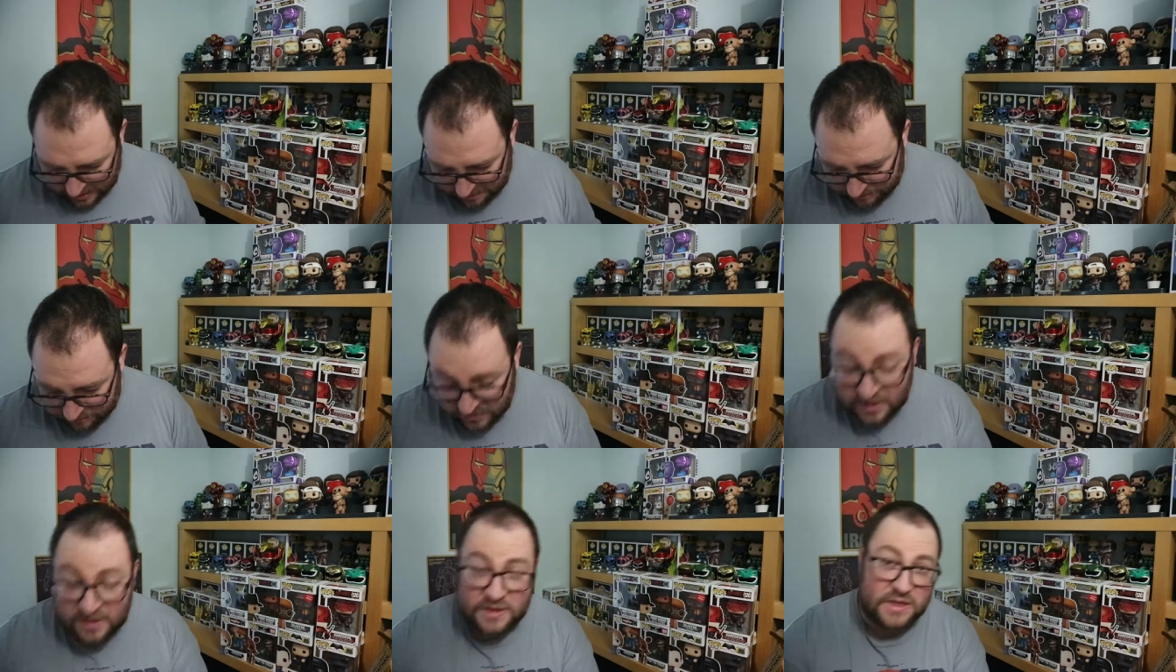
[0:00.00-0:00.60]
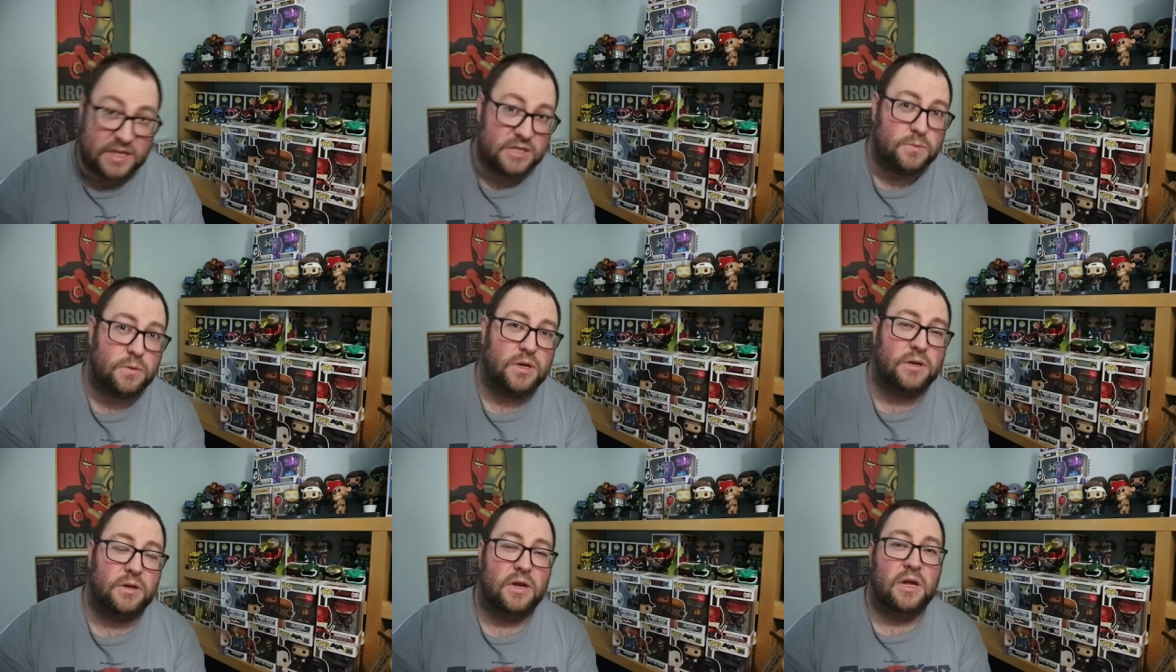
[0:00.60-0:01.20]
Um,
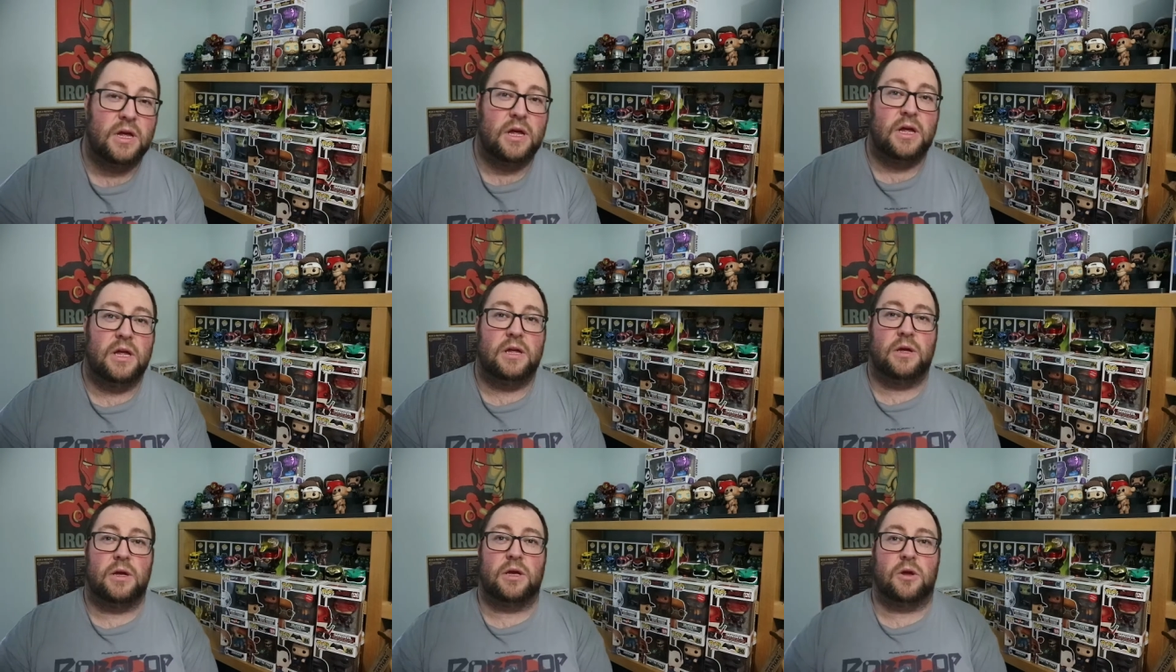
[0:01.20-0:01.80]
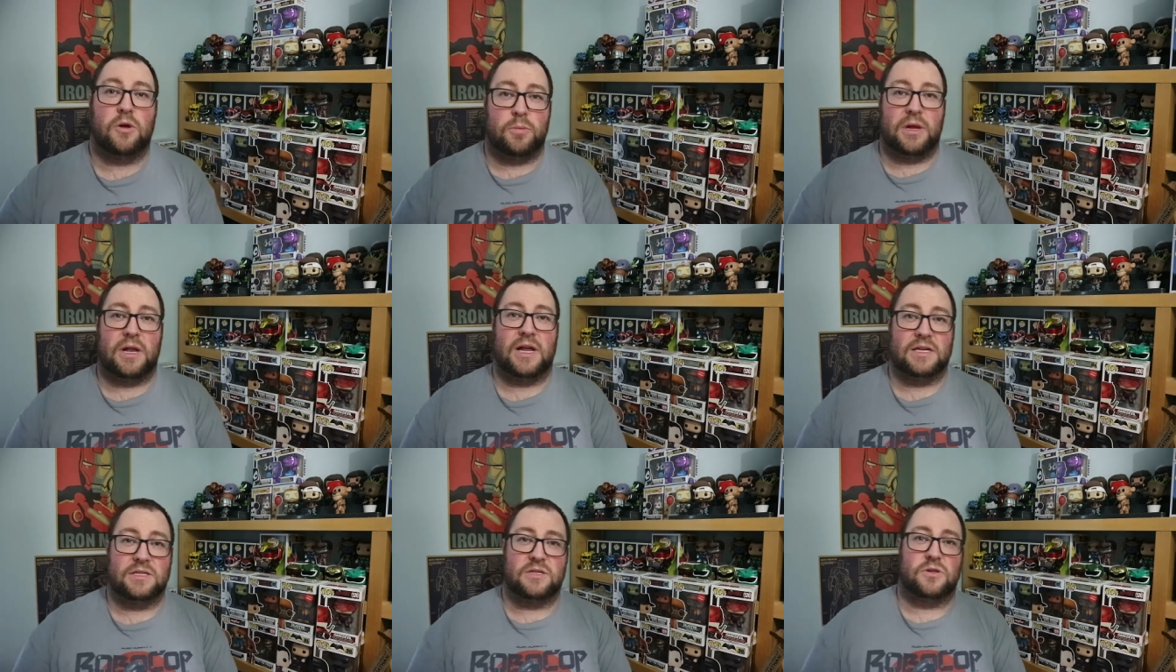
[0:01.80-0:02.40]
this one
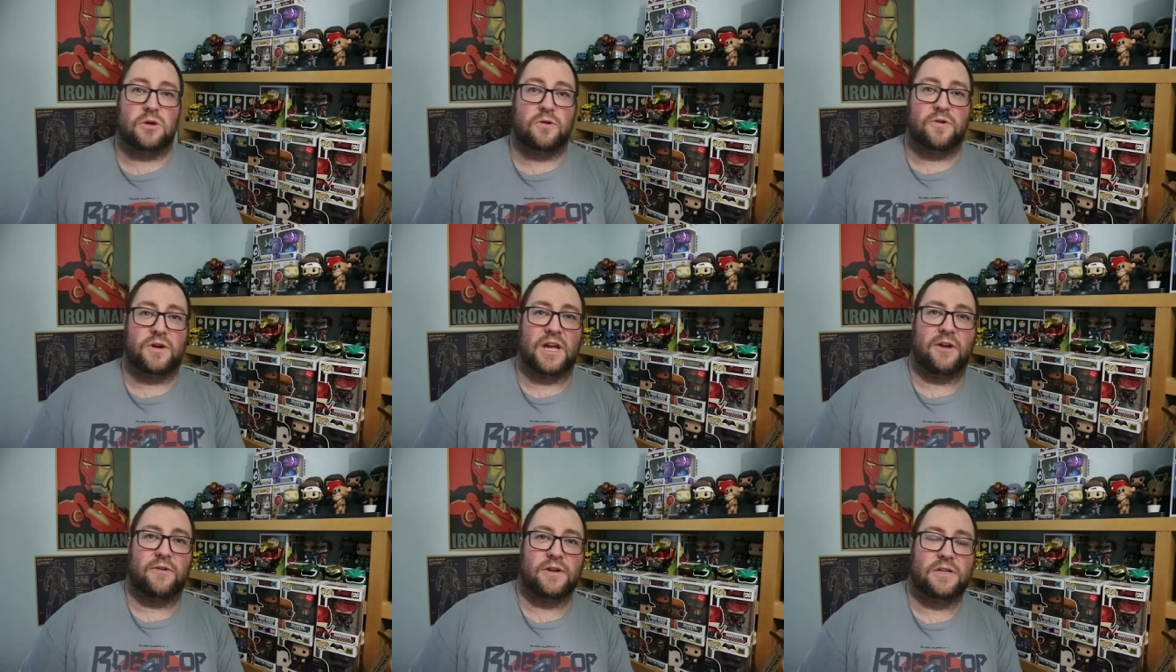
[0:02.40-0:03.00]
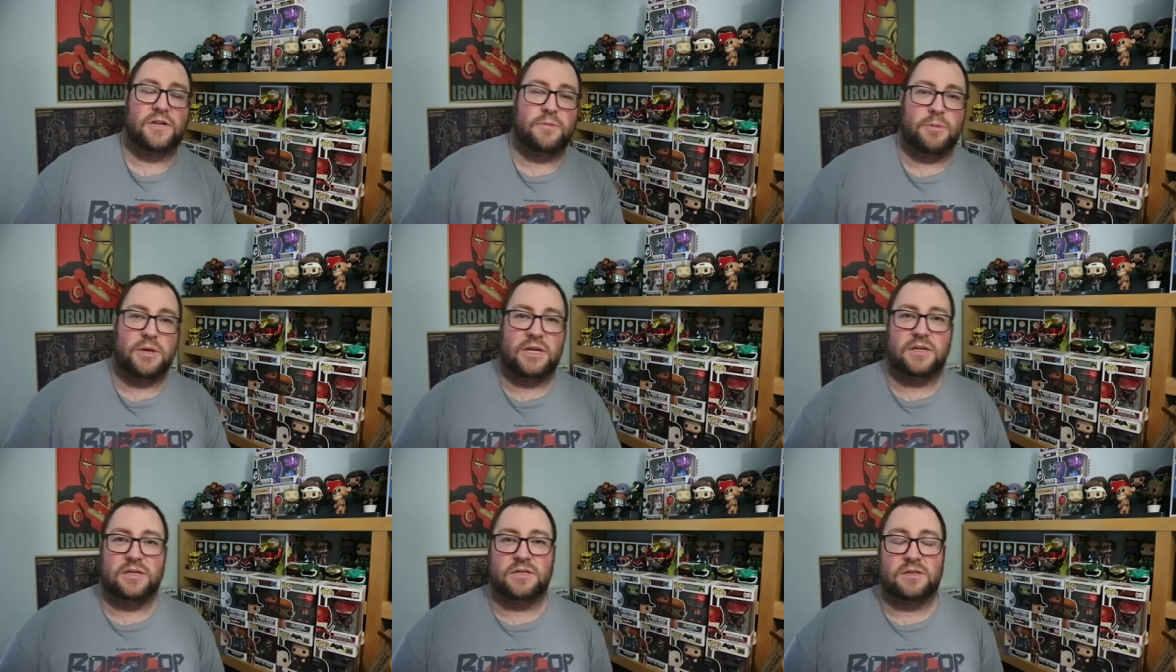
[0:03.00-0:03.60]
could be classed as a horror
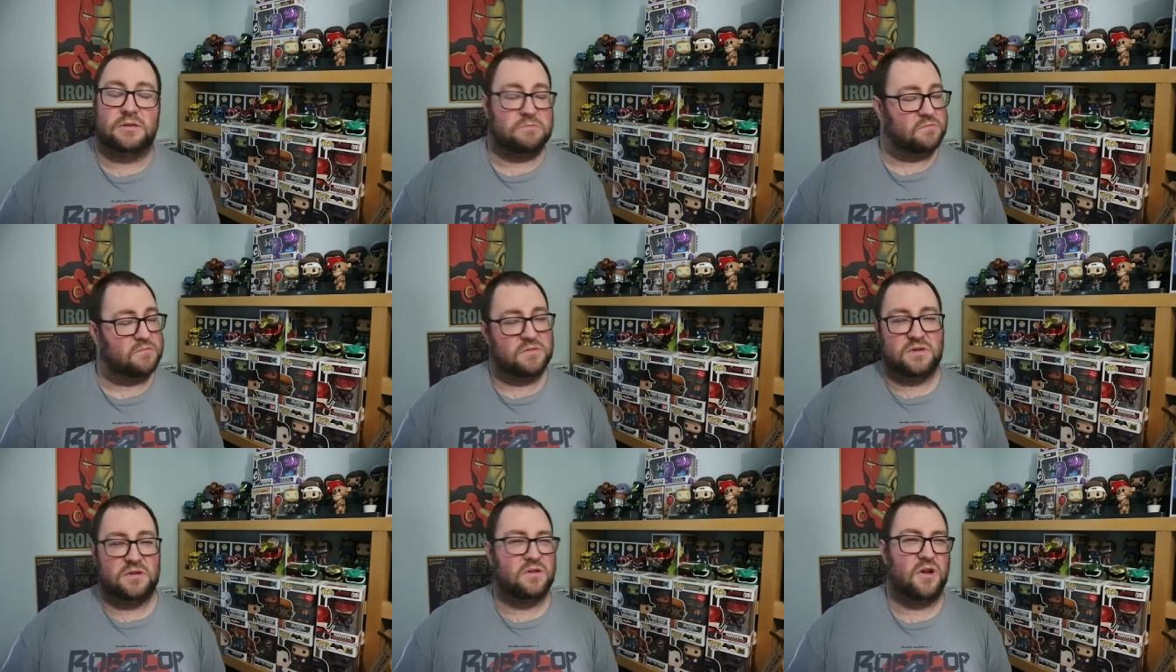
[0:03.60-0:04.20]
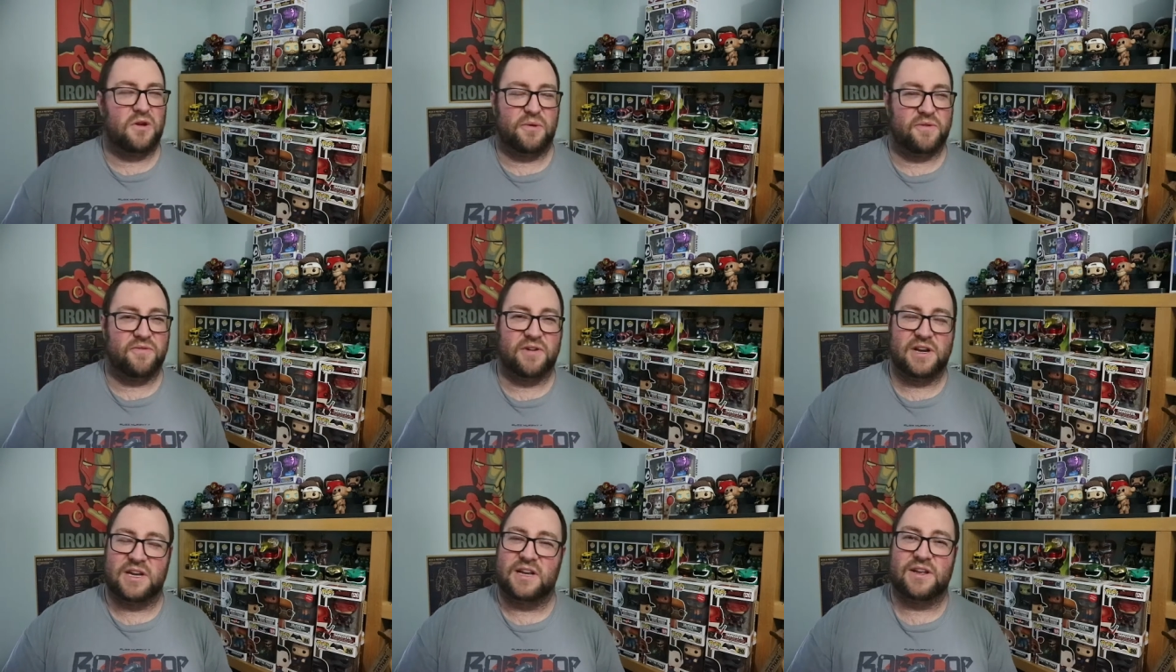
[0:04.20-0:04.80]
character because
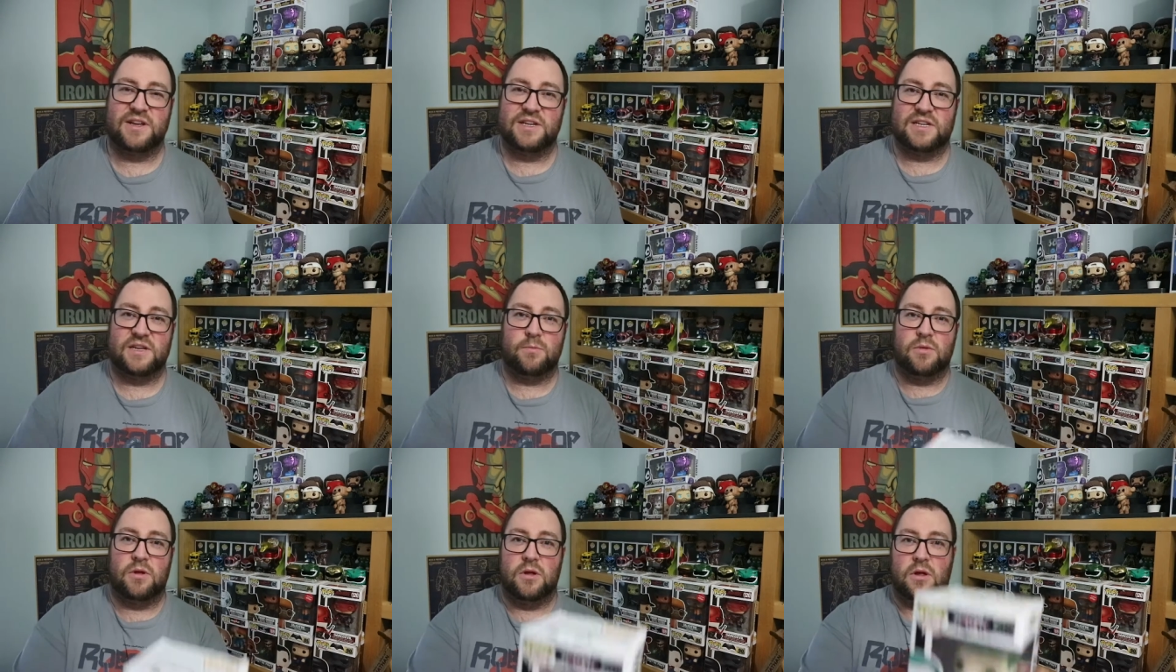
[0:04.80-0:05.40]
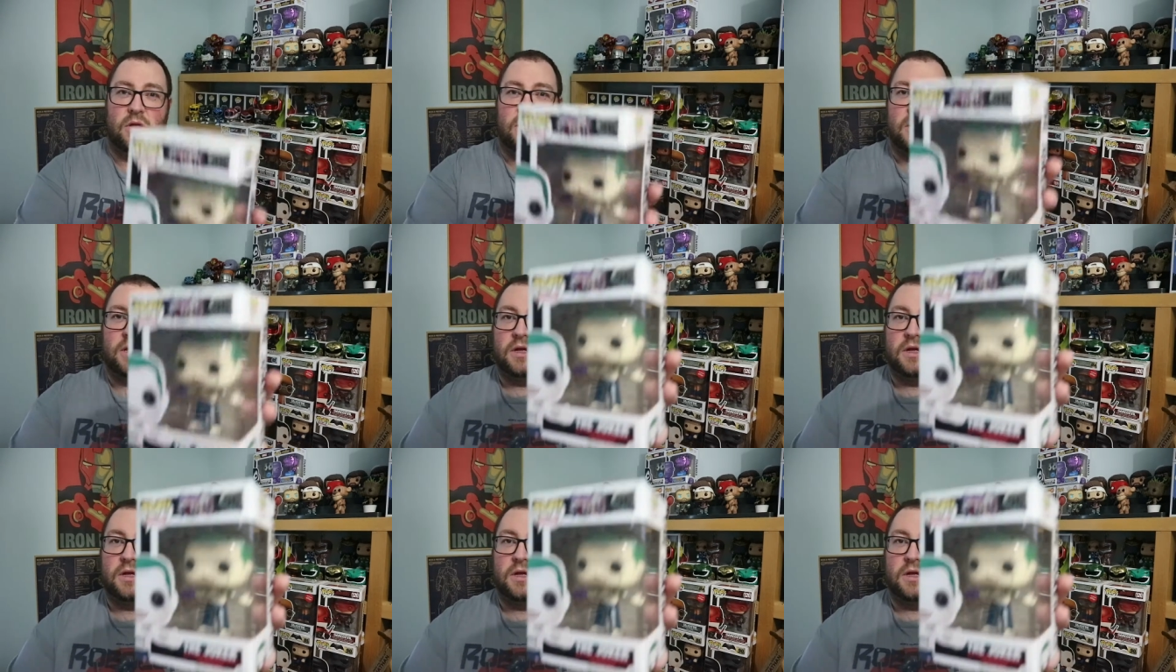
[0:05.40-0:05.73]
no one really liked him